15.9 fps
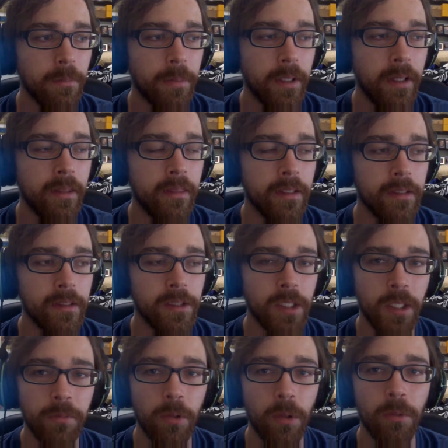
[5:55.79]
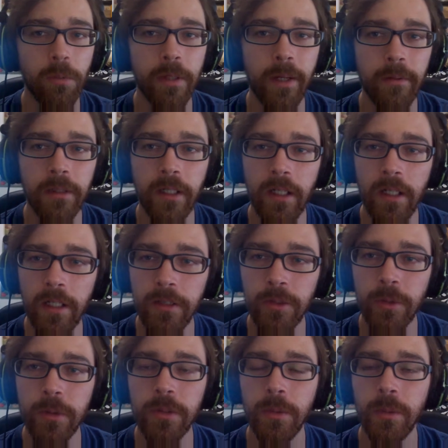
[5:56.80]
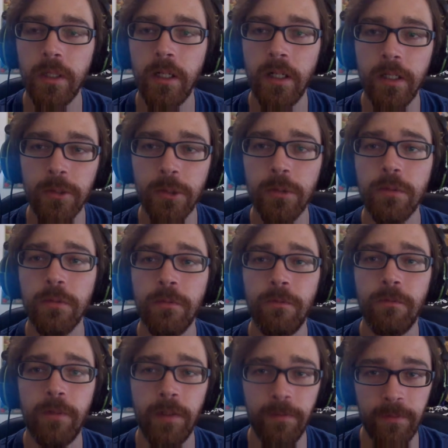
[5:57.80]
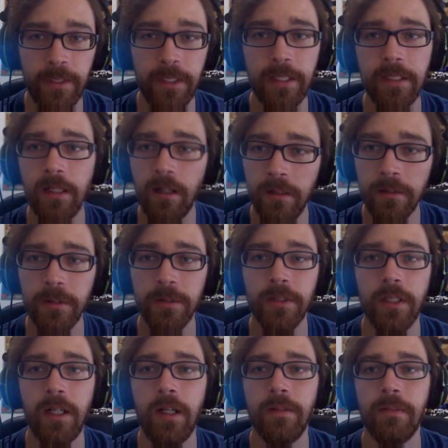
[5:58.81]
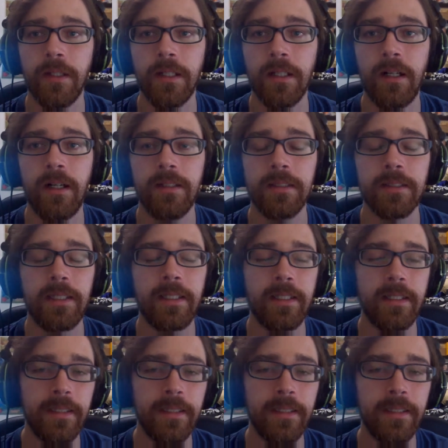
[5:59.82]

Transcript: but I think I shave around $100 to $150 off the cost